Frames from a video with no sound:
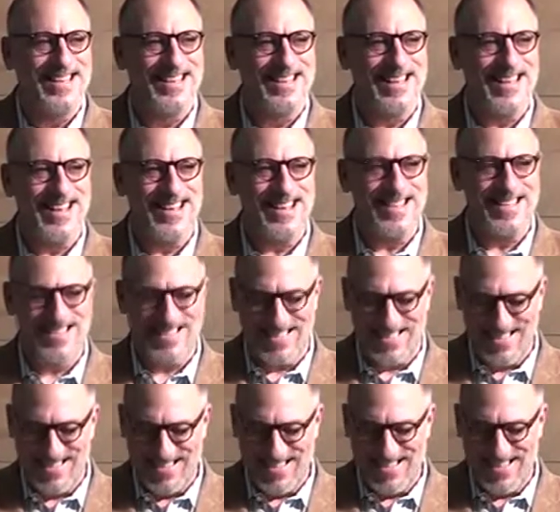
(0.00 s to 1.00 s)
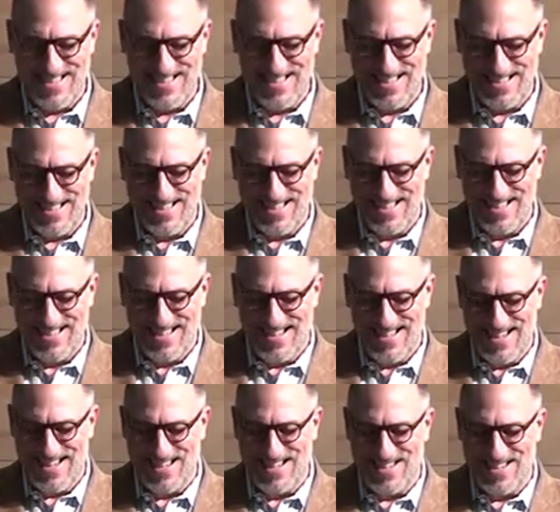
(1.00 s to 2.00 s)
God is good. Yeah.
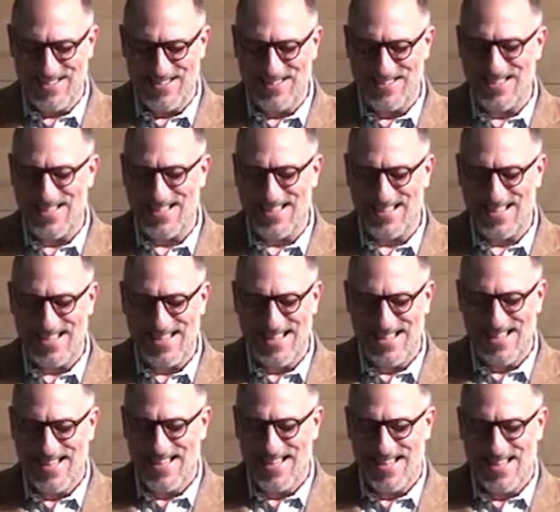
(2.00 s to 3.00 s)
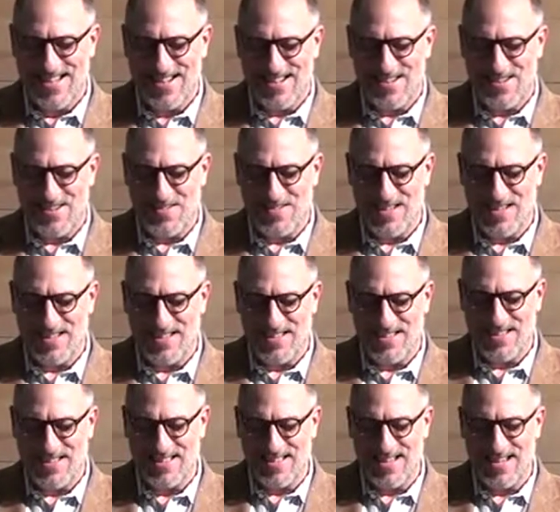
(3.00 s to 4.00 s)
Hallelujah. Oh my
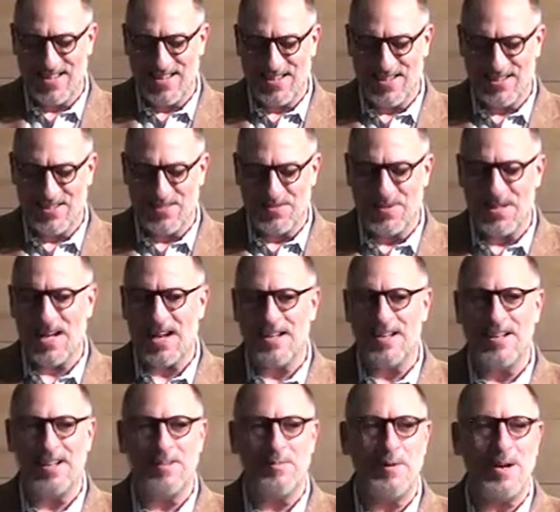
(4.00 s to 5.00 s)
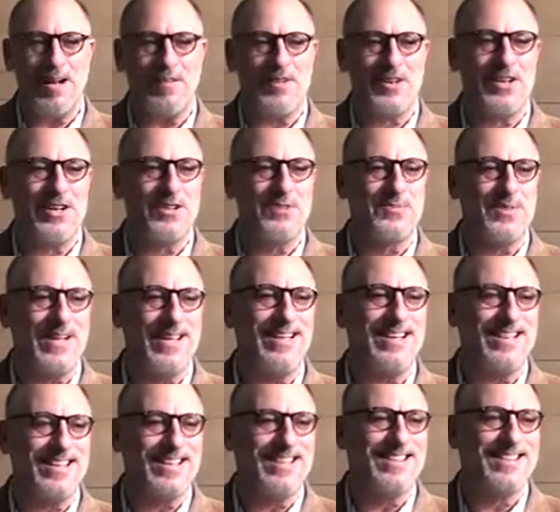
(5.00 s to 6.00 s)
goodness. I had a good week. Everybody have a good
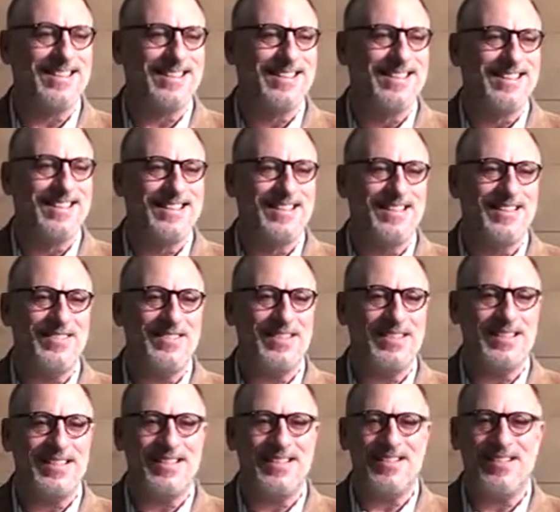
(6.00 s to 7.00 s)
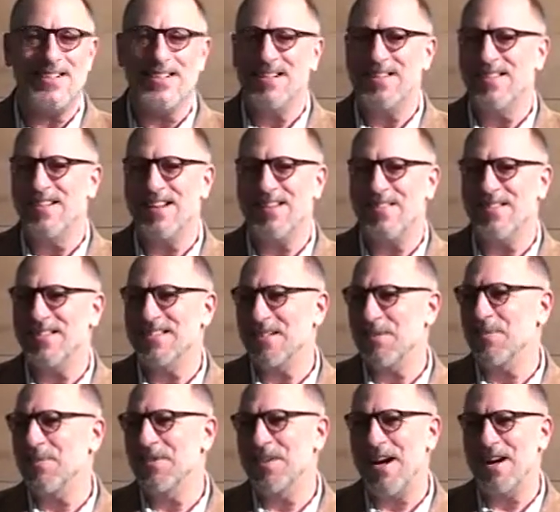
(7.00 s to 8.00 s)
week? You're no, you know,
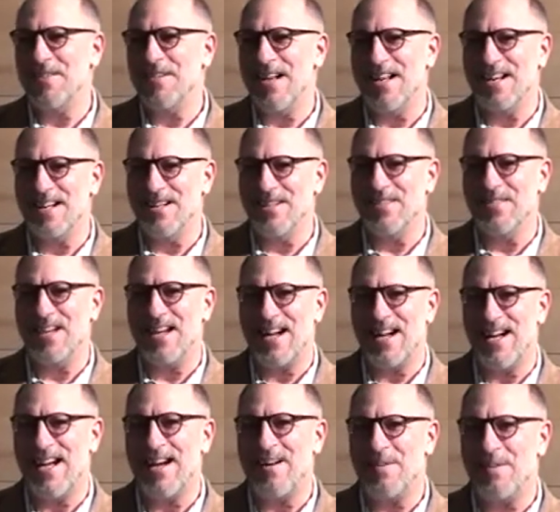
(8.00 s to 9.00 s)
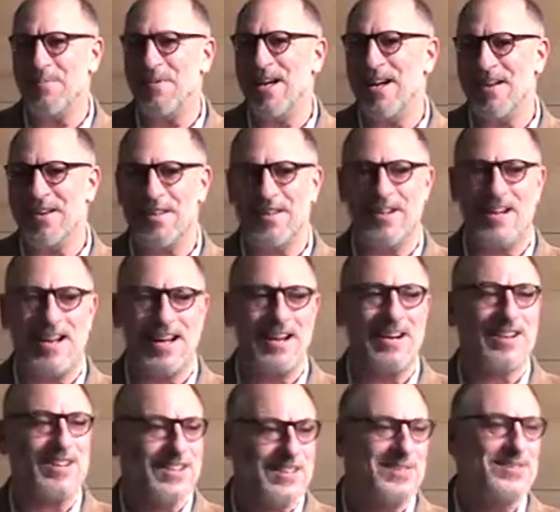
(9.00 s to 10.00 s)
some of you haven't had a good week. How many had a good? I
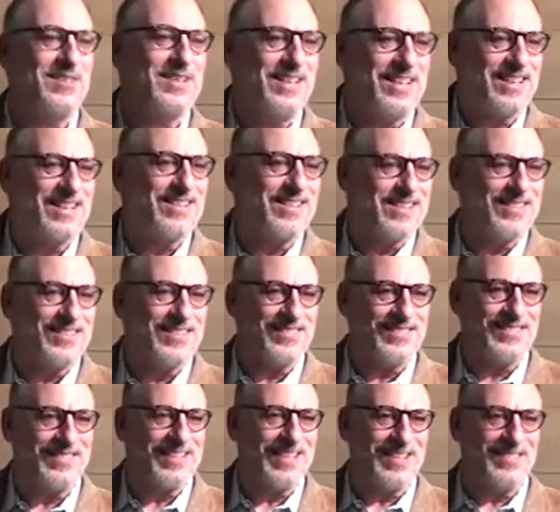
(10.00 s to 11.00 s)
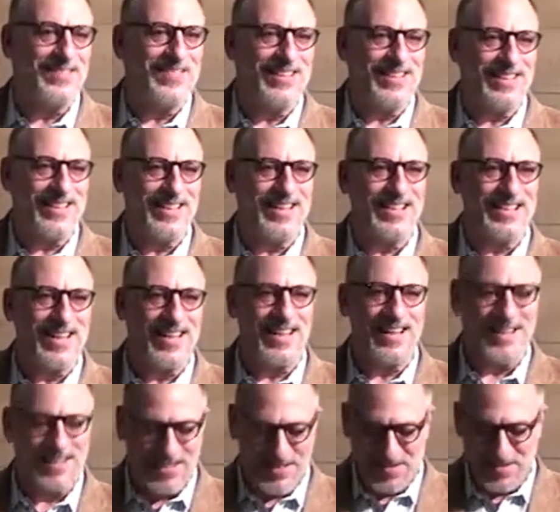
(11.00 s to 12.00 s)
had a good week. You know, I mean, like I
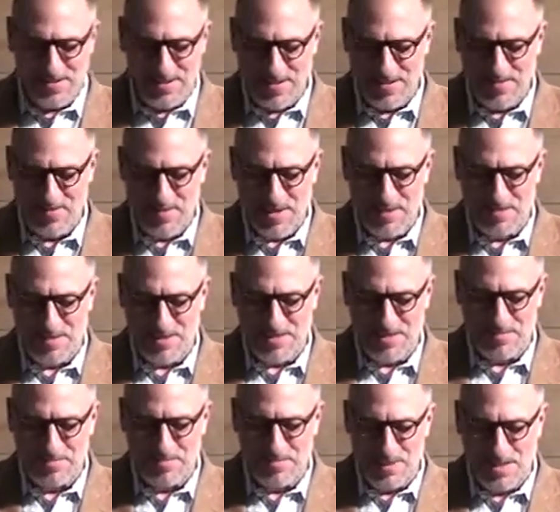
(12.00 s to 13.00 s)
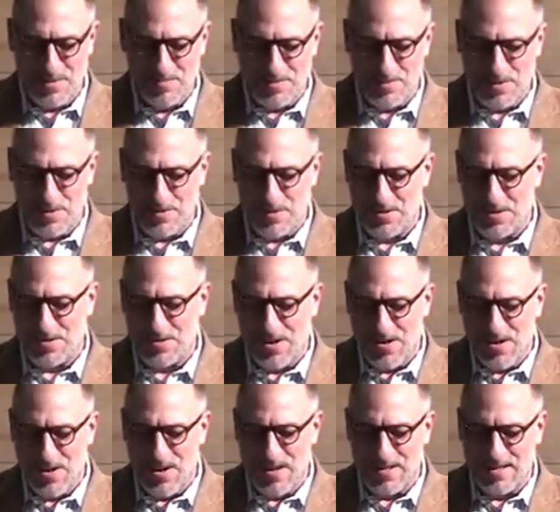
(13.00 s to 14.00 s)
had a good week. Met with some people,
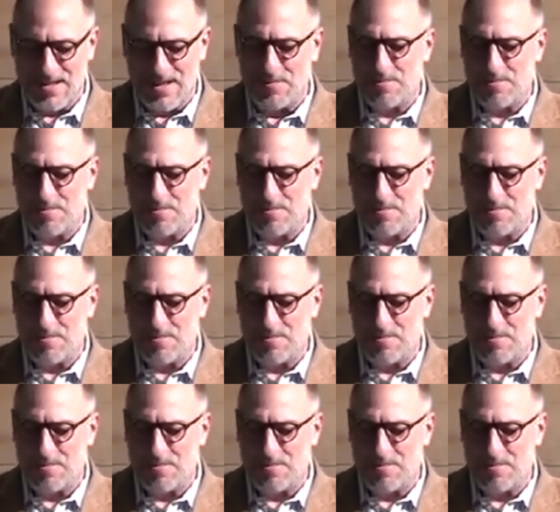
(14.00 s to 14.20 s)
talked.